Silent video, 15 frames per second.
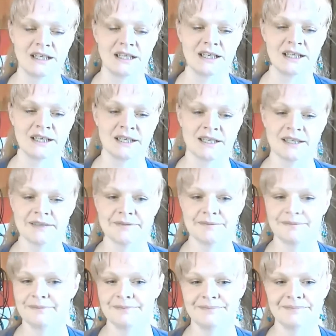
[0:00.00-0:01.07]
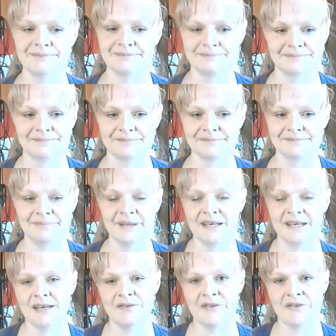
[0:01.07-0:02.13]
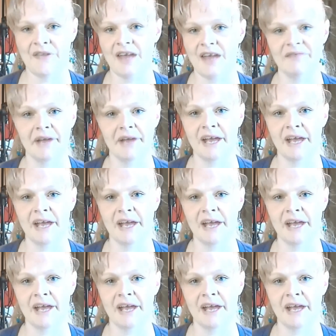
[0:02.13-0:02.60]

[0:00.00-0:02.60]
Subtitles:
But even then,